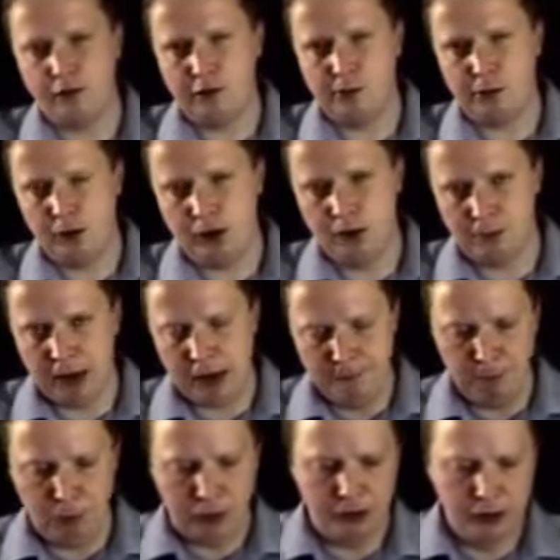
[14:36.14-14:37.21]
This is probably the main
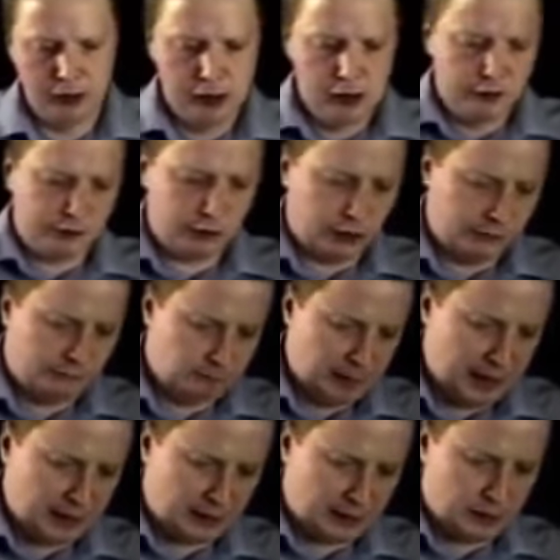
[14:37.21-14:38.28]
point. So if
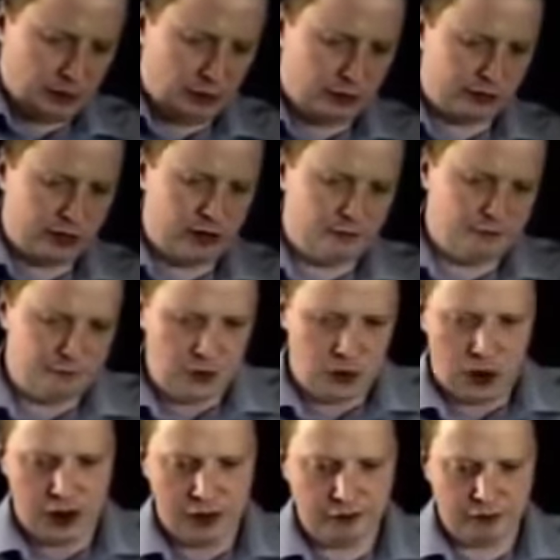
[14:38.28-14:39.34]
Black now goes
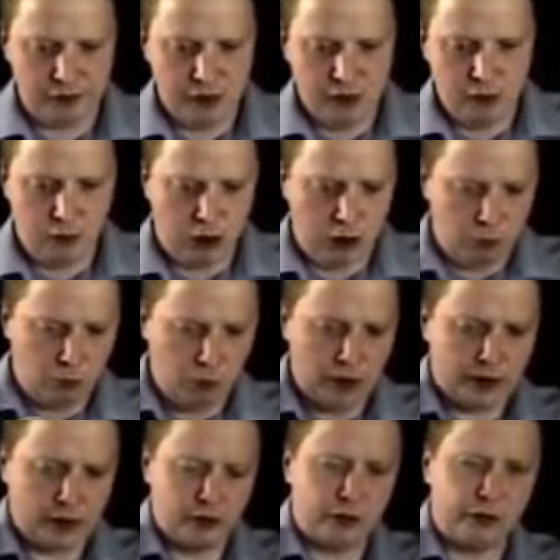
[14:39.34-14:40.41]
f5, well, White can